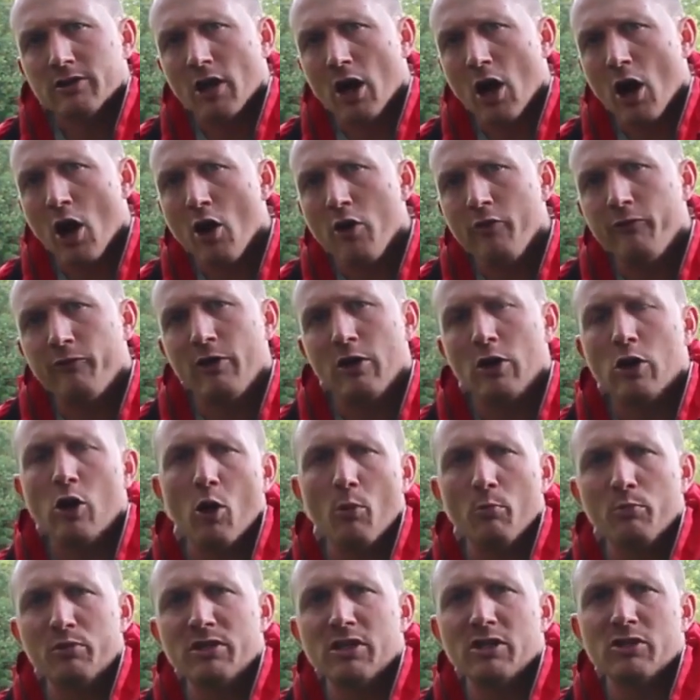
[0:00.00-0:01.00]
So hopefully
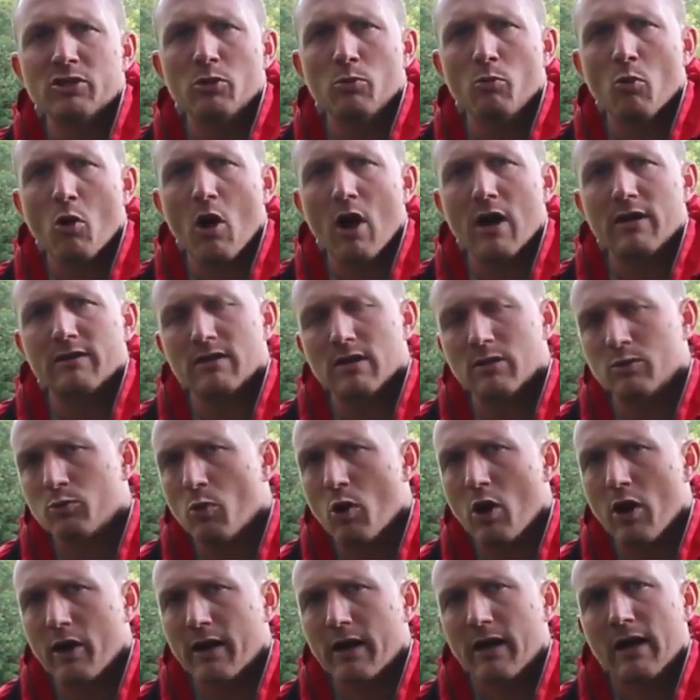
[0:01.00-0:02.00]
composition wise
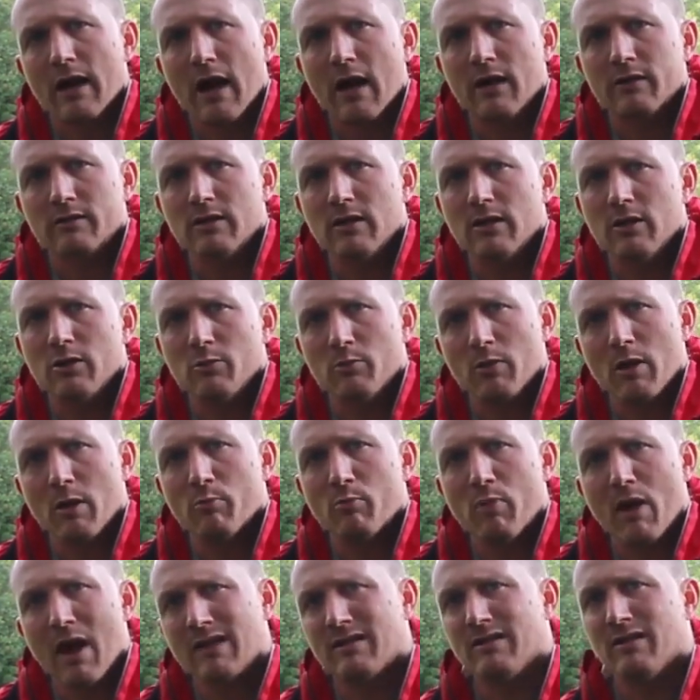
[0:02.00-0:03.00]
that's working out a little
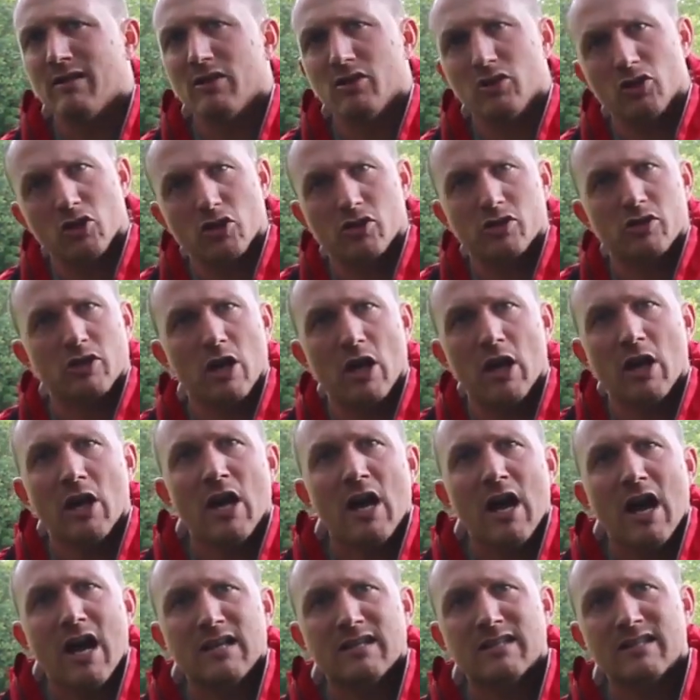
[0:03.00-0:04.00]
bit better than just a
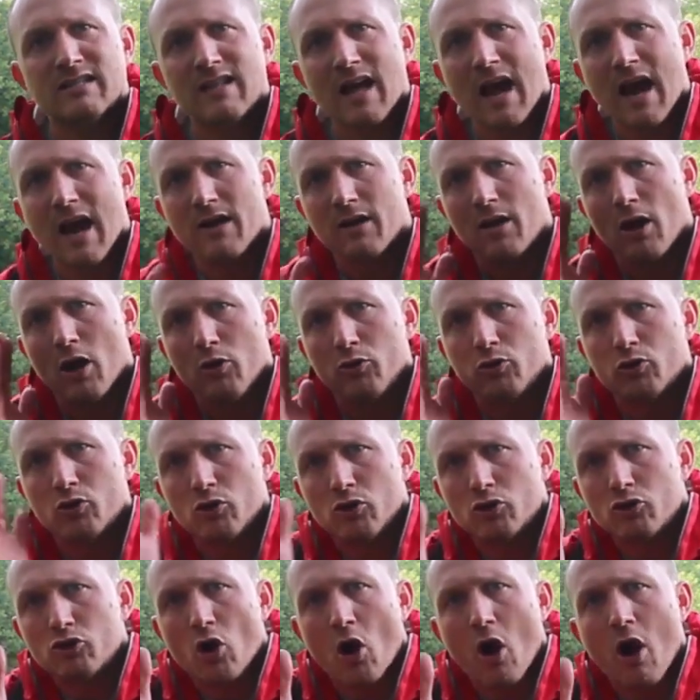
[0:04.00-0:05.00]
standalone
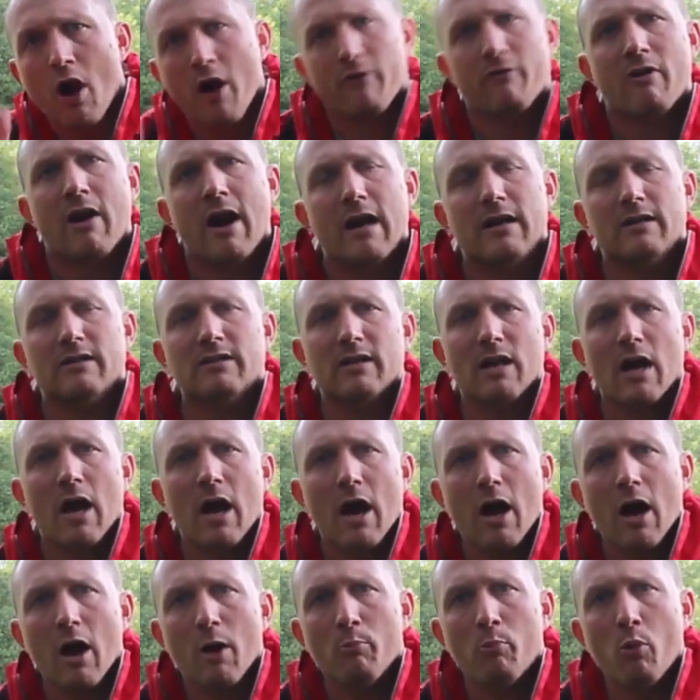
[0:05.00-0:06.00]
sort of direct
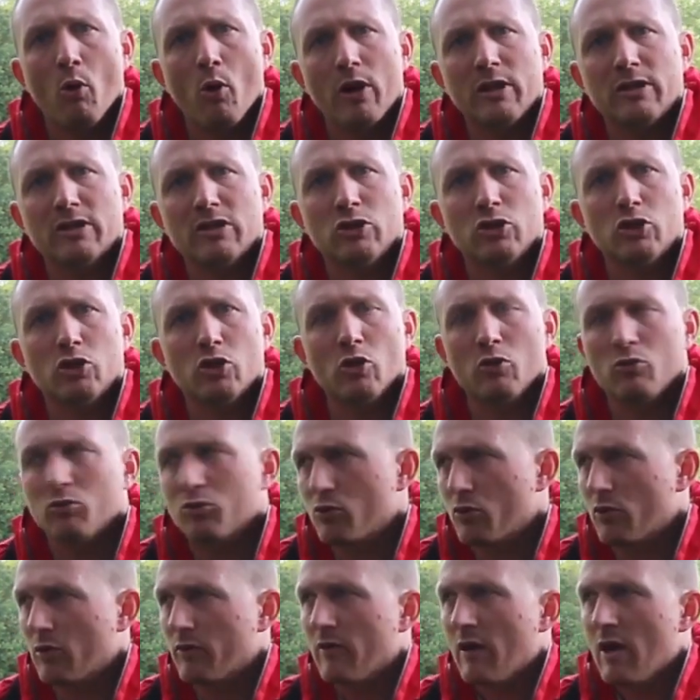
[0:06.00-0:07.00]
point and
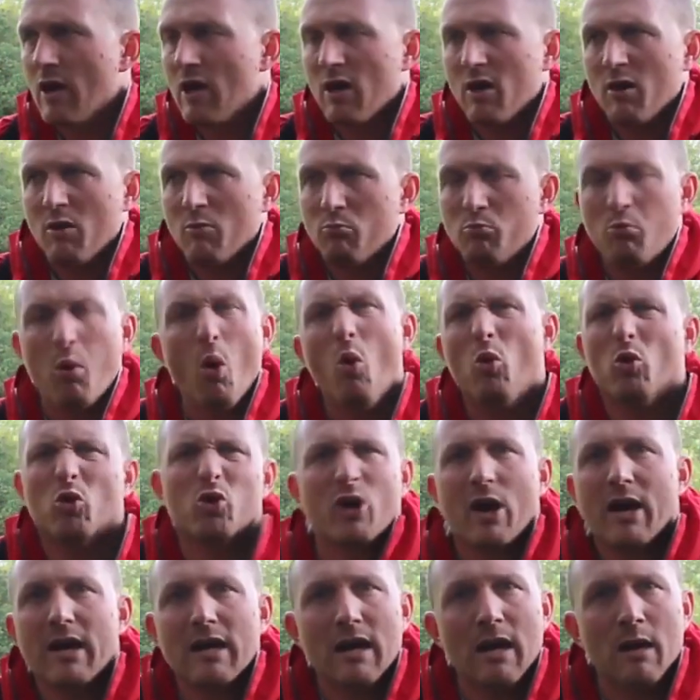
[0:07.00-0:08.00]
shoot sort of
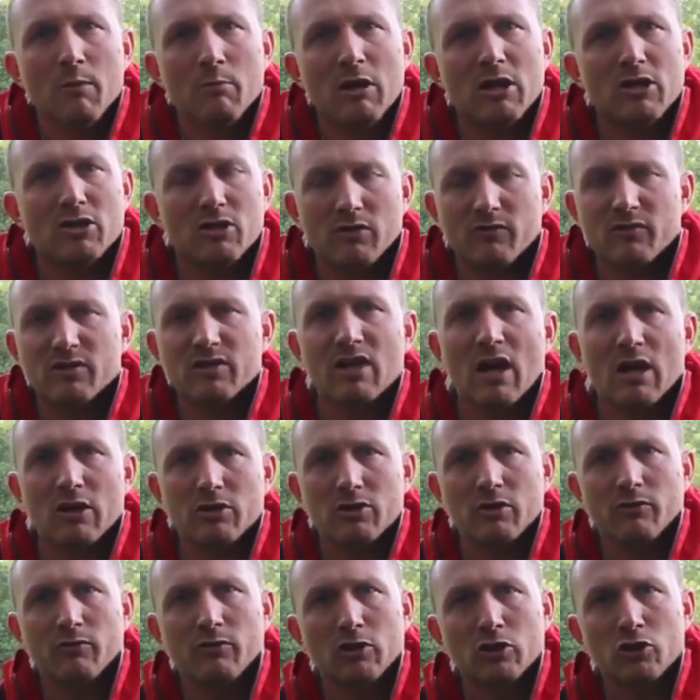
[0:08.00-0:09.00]
portrait image of
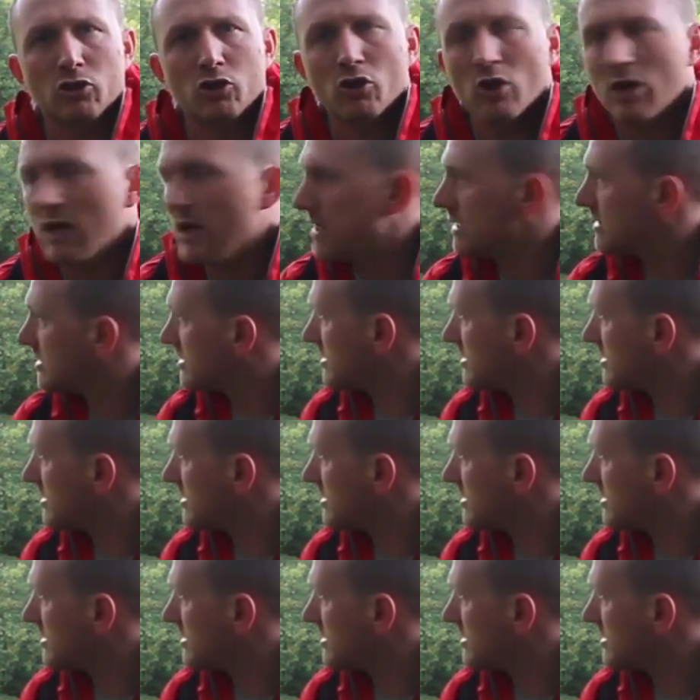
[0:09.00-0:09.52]
the tree